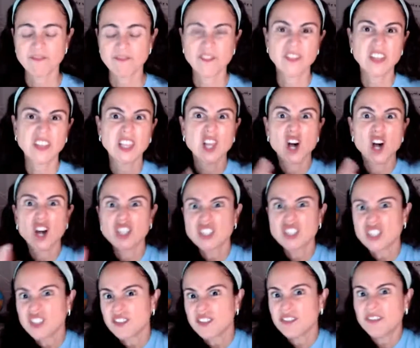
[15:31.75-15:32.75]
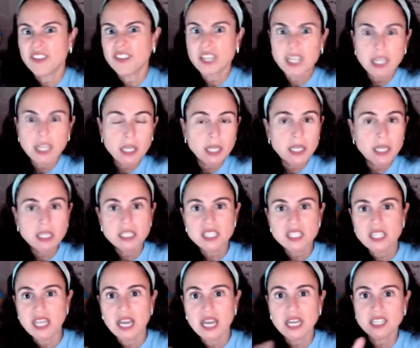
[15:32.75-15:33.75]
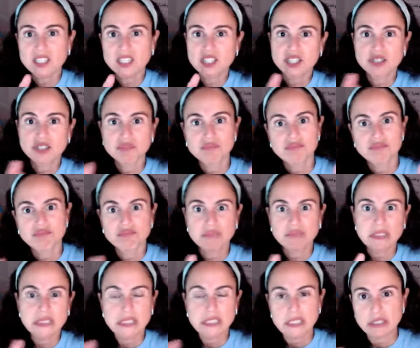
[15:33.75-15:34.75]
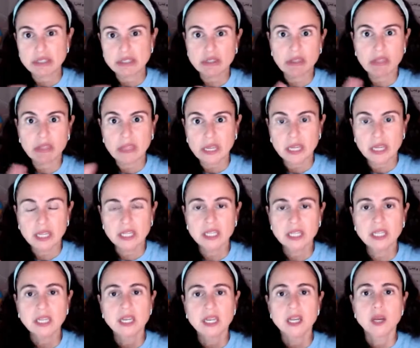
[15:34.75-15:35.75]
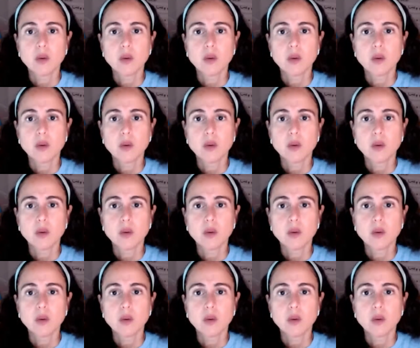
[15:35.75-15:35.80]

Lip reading: philosophy slash religion thing,